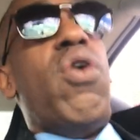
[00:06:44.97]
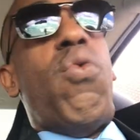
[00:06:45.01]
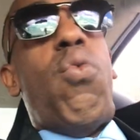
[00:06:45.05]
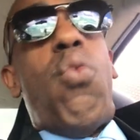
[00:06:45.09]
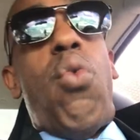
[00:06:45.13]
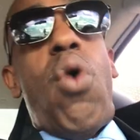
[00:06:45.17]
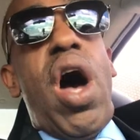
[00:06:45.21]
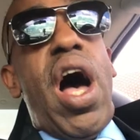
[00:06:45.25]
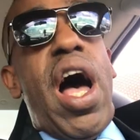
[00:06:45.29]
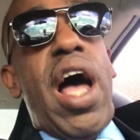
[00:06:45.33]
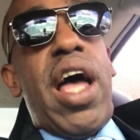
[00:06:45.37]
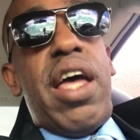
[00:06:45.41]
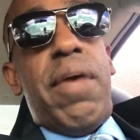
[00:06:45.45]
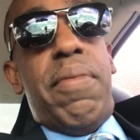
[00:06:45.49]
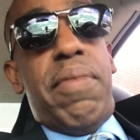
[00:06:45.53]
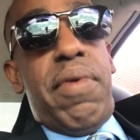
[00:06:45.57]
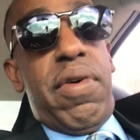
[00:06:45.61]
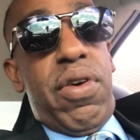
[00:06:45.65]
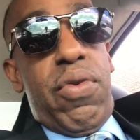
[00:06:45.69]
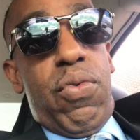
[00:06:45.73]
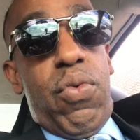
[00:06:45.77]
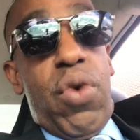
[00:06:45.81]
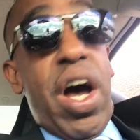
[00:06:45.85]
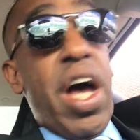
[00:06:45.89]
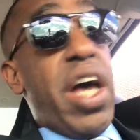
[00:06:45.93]
why
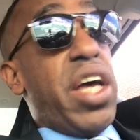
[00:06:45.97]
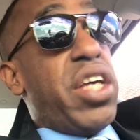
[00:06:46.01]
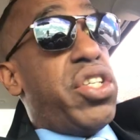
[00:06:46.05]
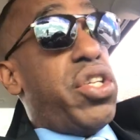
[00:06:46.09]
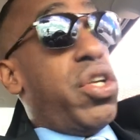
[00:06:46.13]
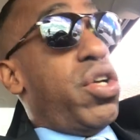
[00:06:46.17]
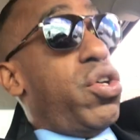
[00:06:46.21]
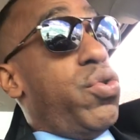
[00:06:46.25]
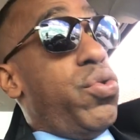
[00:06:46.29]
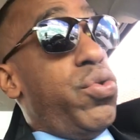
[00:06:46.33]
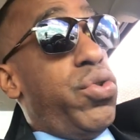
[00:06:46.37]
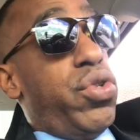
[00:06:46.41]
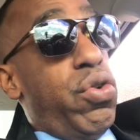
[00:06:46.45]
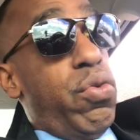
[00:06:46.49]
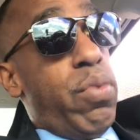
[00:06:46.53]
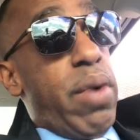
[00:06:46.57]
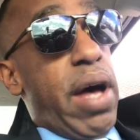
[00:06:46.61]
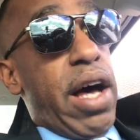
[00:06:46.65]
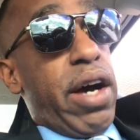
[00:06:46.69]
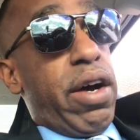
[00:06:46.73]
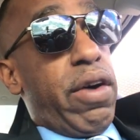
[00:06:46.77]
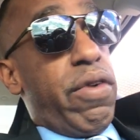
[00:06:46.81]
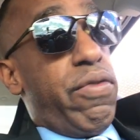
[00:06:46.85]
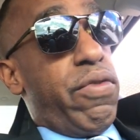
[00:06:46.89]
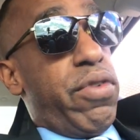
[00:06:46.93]
is the YouTube
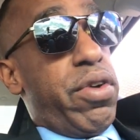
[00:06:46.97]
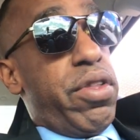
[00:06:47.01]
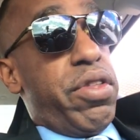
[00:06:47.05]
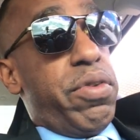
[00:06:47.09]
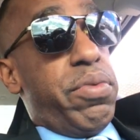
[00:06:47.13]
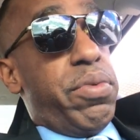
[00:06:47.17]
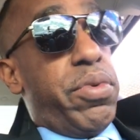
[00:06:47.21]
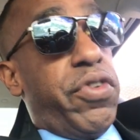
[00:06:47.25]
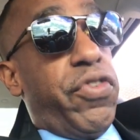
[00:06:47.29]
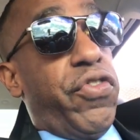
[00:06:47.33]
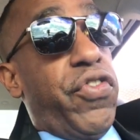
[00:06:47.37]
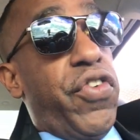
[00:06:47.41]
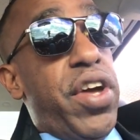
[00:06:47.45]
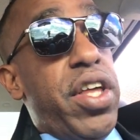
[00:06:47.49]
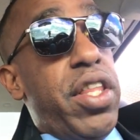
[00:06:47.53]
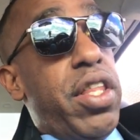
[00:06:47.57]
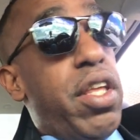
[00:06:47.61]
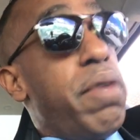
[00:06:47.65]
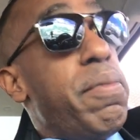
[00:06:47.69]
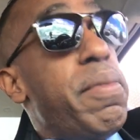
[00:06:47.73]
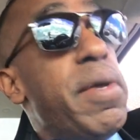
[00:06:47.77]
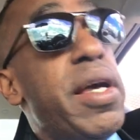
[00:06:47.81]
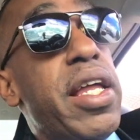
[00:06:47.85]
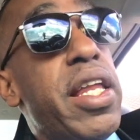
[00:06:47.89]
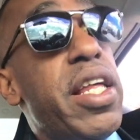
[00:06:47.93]
algorithms
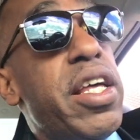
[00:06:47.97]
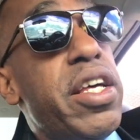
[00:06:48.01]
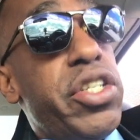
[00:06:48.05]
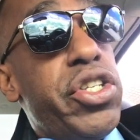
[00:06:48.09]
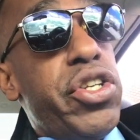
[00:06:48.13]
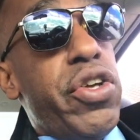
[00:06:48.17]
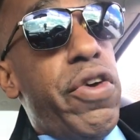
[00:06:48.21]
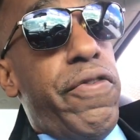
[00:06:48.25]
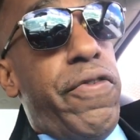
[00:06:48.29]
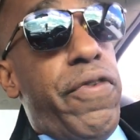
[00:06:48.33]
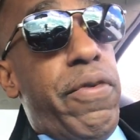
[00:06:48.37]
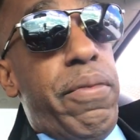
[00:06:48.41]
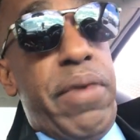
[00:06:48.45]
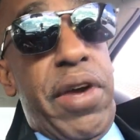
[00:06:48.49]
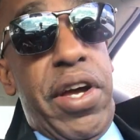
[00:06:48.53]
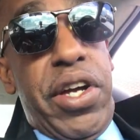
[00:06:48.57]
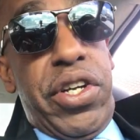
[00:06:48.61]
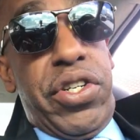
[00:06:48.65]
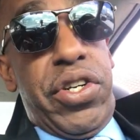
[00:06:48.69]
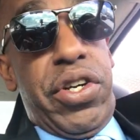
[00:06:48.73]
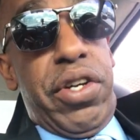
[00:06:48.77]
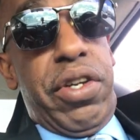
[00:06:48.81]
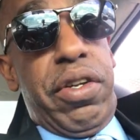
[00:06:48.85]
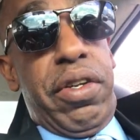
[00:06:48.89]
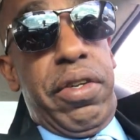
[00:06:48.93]
feeding me this
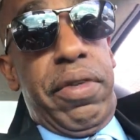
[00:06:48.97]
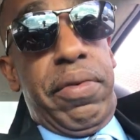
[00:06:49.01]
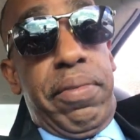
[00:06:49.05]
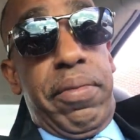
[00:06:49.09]
information?